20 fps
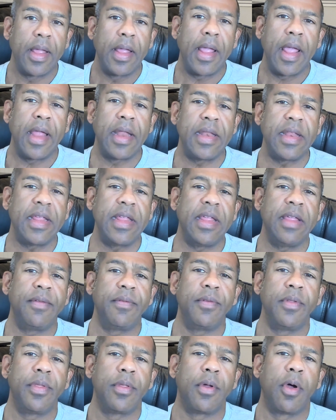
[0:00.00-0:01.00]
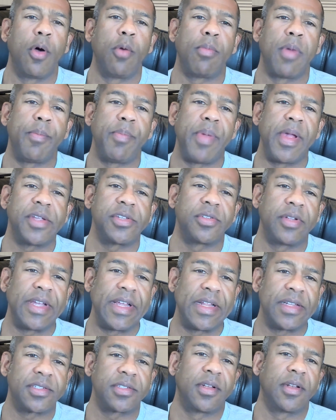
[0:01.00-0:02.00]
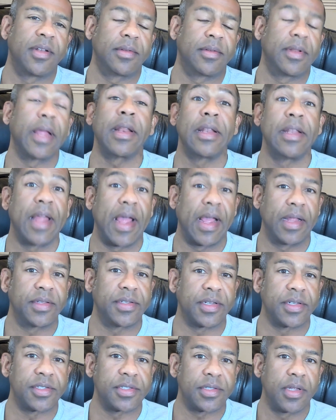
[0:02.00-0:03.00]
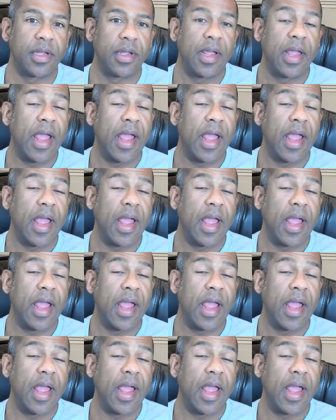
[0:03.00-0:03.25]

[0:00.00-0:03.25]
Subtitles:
And even though my basal insulin, like Lantus,